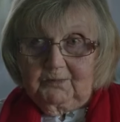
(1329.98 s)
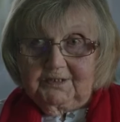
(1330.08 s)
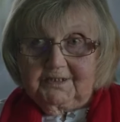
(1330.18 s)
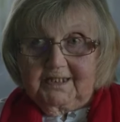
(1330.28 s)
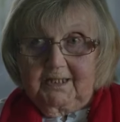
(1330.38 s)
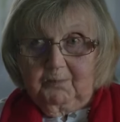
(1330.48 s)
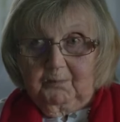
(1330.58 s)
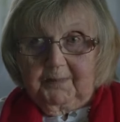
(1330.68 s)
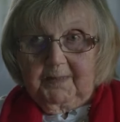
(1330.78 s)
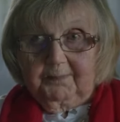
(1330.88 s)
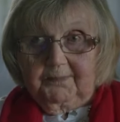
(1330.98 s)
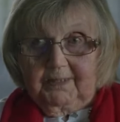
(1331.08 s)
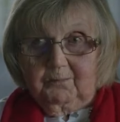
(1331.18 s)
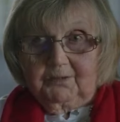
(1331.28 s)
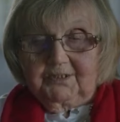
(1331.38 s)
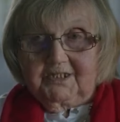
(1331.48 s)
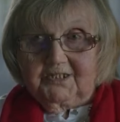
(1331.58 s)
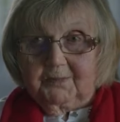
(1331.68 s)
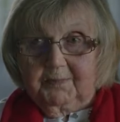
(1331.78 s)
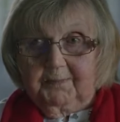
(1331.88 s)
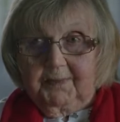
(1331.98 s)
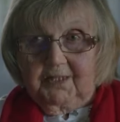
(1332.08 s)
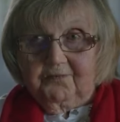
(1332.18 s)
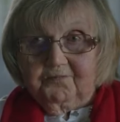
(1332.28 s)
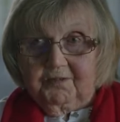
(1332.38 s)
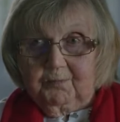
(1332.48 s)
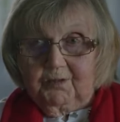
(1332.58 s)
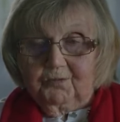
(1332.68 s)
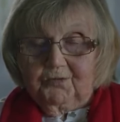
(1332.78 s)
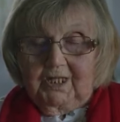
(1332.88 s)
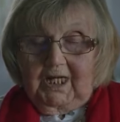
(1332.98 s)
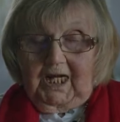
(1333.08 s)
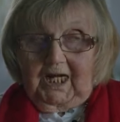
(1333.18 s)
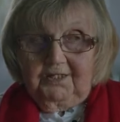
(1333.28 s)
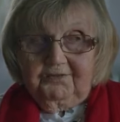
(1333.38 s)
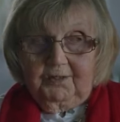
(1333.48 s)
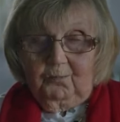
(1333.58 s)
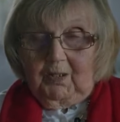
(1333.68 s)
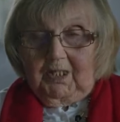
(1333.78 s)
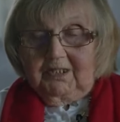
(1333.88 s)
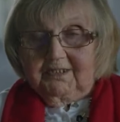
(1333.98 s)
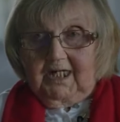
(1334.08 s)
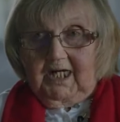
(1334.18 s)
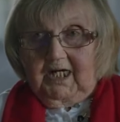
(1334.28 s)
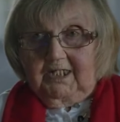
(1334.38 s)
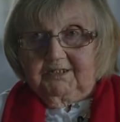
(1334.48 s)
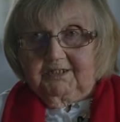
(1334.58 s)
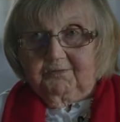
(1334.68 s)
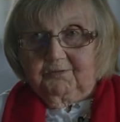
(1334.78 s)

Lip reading: want disabled people. They wanted us to be perfect, which was, I think, why I